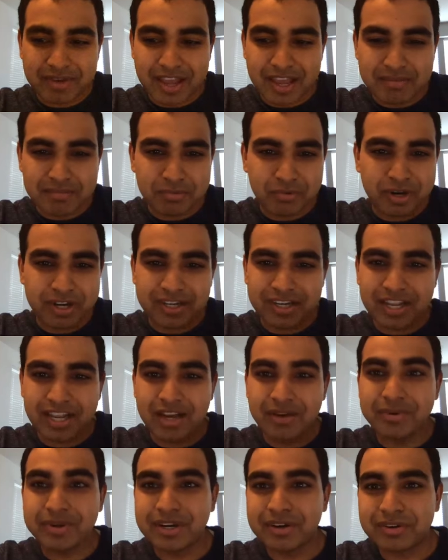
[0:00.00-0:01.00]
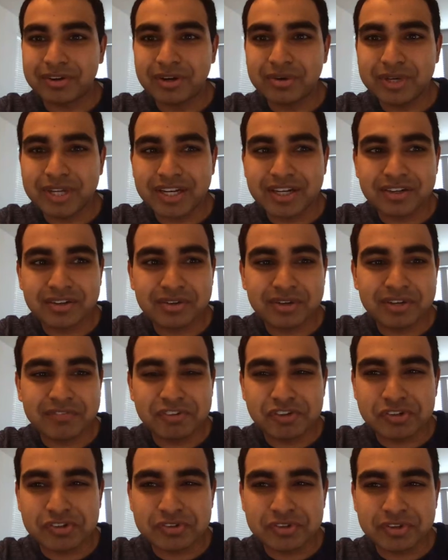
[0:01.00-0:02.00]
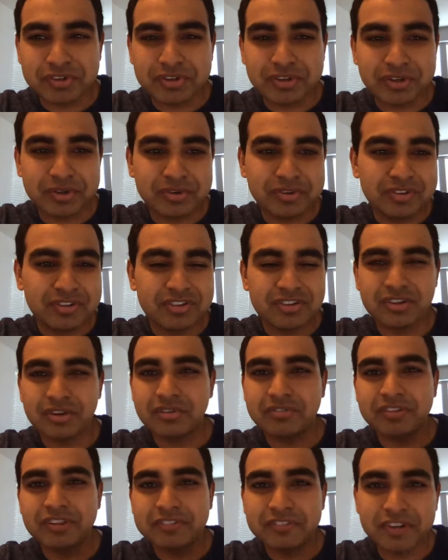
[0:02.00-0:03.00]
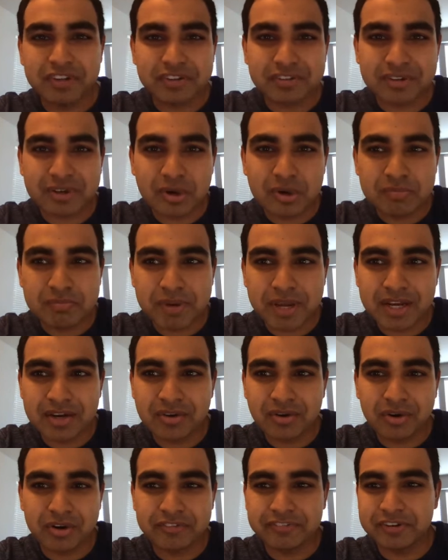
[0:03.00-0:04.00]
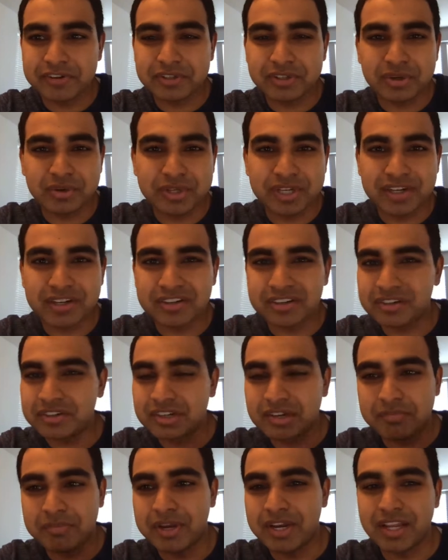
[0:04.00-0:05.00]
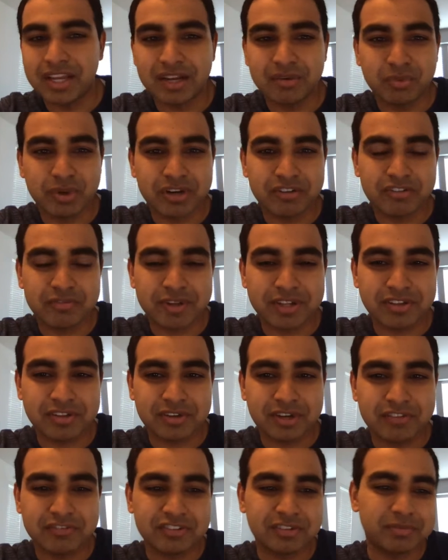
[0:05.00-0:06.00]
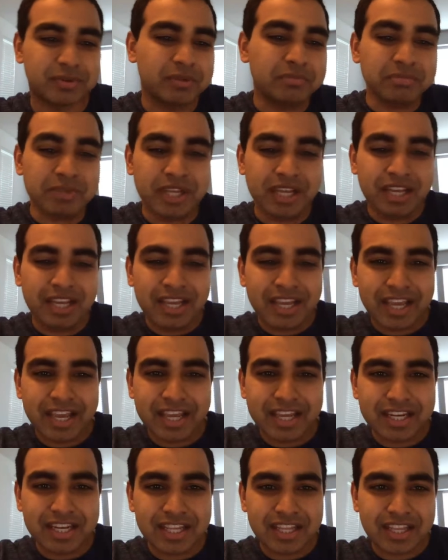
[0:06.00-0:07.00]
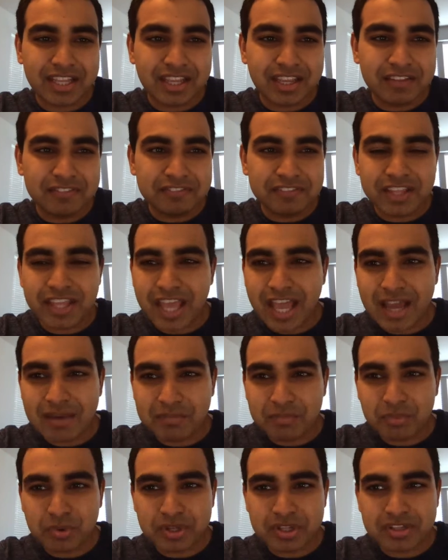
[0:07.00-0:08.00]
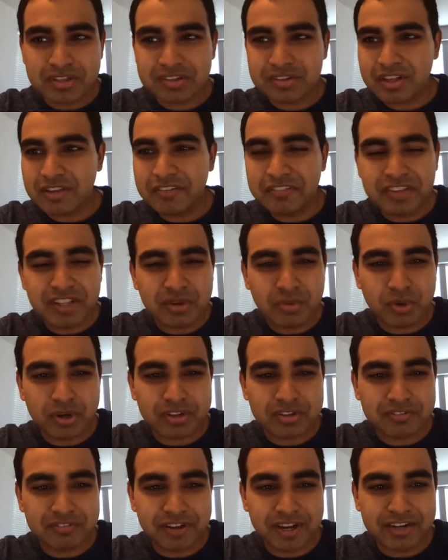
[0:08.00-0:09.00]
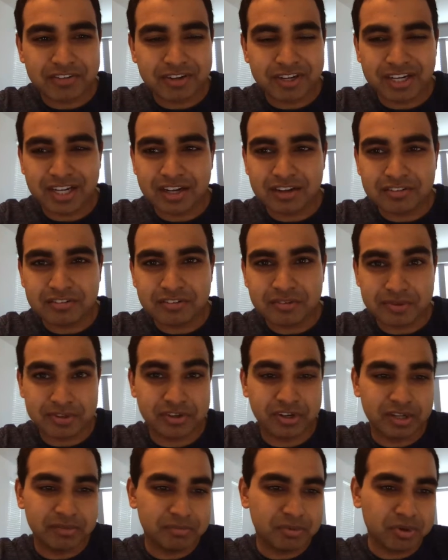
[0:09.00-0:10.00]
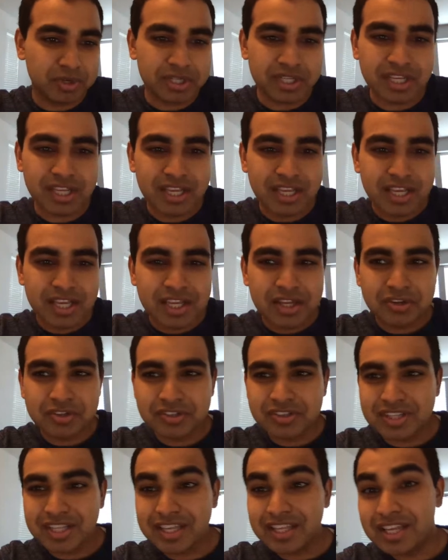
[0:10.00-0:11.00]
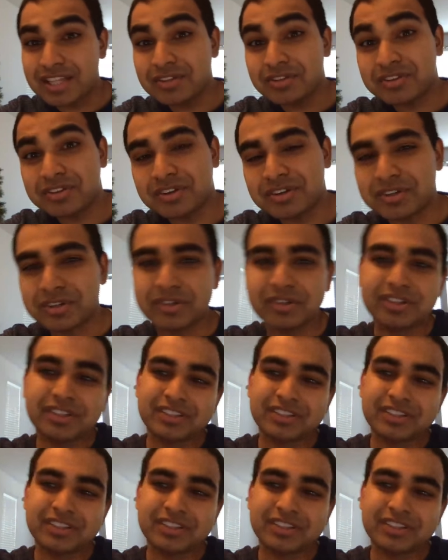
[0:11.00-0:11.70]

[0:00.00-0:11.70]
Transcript: app right now in our code editor in Visual Studio Code. So feel free to use CodePen or your favorite code editor, depending on whatever makes you comfortable. And if the app was, if everything works fine right now from a starting point, you should see a yellow circle